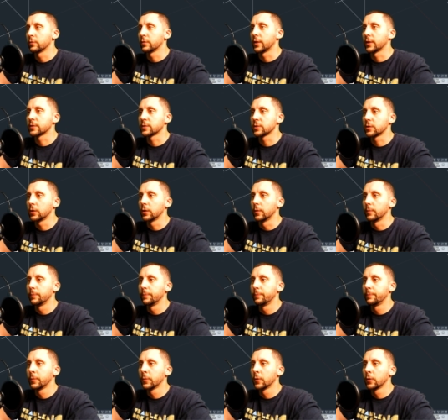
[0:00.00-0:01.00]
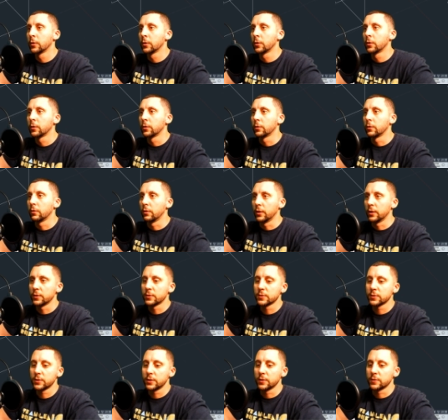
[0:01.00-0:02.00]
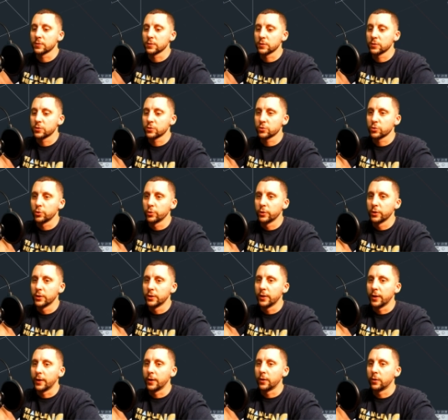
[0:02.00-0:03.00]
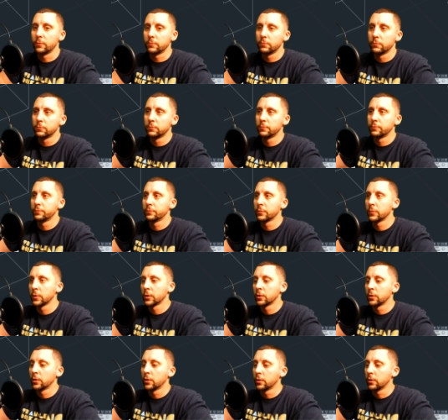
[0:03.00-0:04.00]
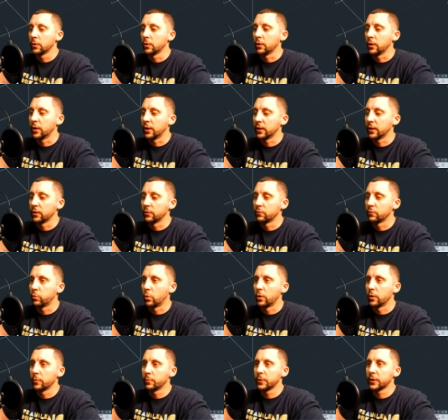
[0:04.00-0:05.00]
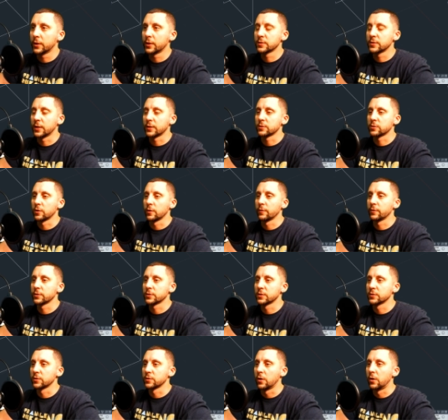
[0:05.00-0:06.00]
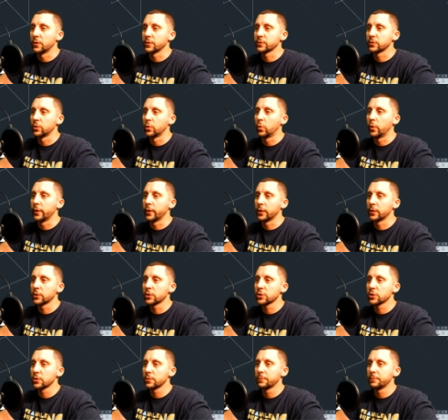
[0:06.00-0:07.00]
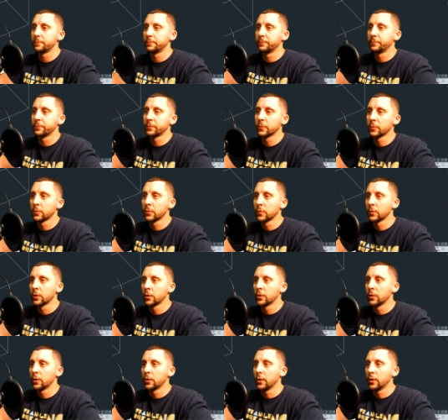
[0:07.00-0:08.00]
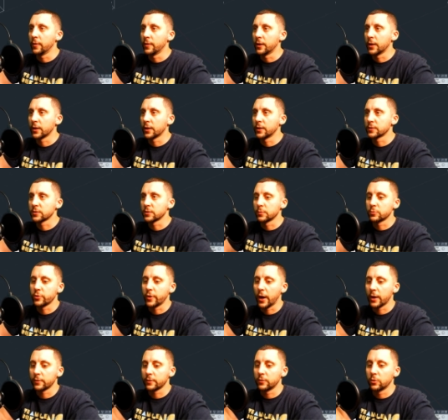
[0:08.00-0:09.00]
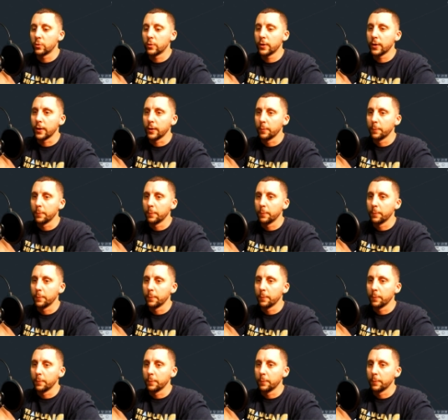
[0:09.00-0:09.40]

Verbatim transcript: That's good. This gets extruded down, negative 1, because that surface is also 1 inch. And then it gets subtracted away.